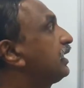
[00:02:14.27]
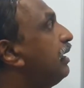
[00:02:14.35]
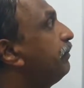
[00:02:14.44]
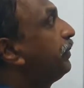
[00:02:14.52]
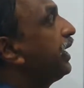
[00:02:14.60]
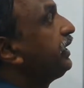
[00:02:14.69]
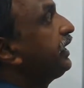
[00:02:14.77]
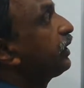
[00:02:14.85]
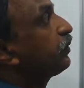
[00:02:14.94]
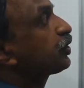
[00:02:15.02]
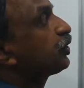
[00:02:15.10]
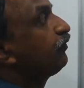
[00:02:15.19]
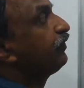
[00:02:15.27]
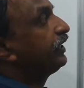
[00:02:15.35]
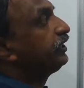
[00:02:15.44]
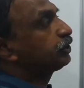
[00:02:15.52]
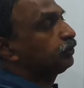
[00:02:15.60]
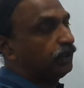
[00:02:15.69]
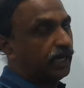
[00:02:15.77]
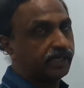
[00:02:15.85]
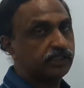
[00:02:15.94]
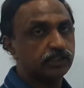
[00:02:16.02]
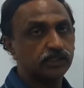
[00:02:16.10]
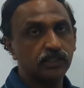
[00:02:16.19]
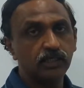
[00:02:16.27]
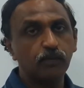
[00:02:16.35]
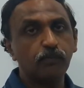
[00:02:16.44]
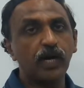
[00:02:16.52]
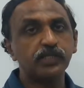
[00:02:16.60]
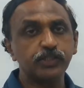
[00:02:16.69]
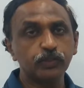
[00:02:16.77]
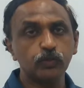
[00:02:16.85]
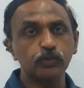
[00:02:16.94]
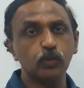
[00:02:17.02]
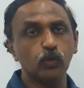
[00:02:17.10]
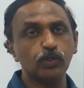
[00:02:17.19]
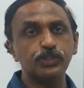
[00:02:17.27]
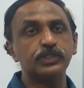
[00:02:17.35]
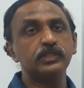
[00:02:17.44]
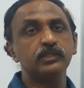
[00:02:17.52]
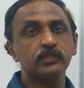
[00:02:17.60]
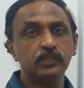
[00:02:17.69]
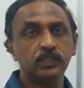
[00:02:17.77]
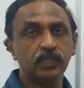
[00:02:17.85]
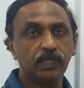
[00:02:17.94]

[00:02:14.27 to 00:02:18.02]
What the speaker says: Combined equation of any two lines passing through the origin